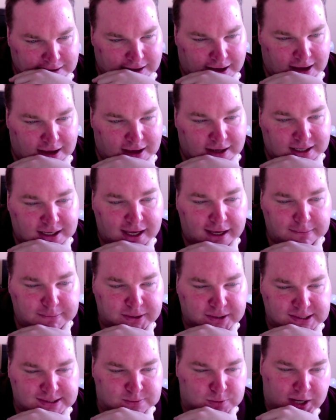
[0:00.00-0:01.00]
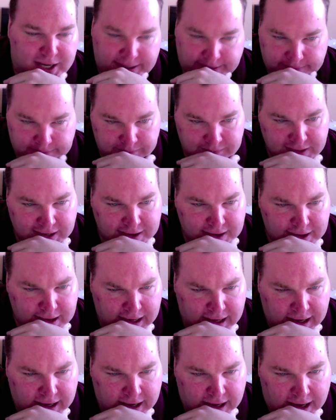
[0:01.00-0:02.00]
K-Pot's one.
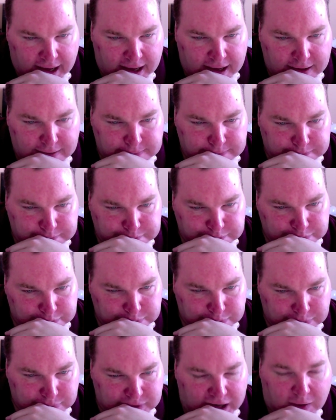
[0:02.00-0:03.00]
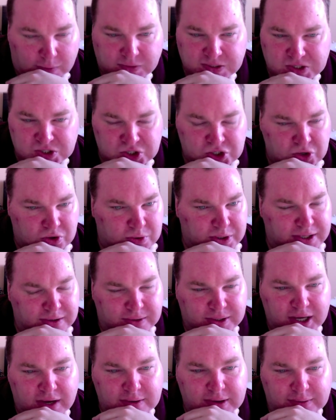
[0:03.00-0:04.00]
I wasn't sure where you
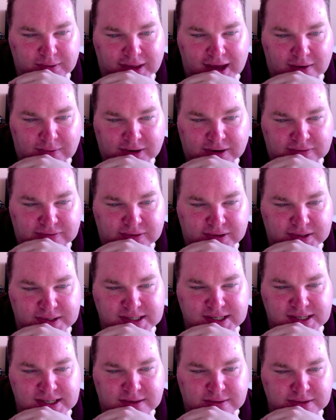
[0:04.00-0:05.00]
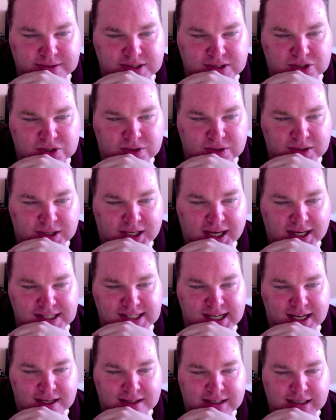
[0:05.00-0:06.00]
were going with that one at first, because I wasn't sure who
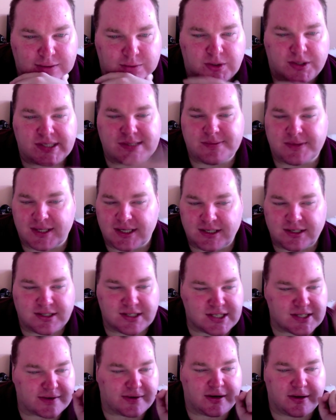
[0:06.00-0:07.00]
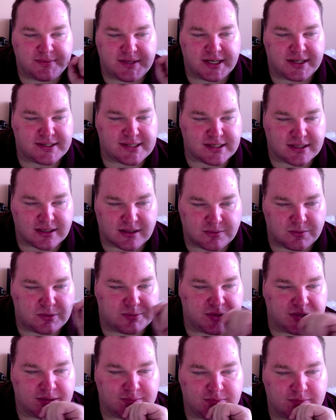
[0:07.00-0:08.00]
Casey Anthony was, but then you described, yes, the
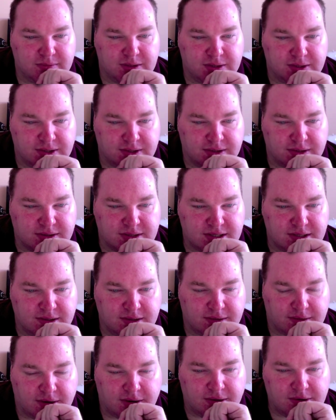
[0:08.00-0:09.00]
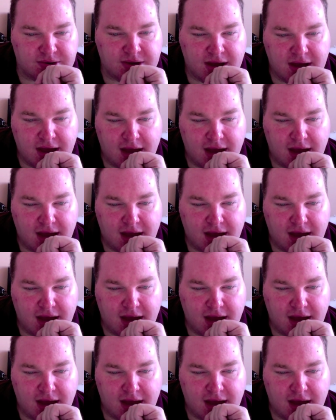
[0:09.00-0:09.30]
woman who murdered a 2-year-old.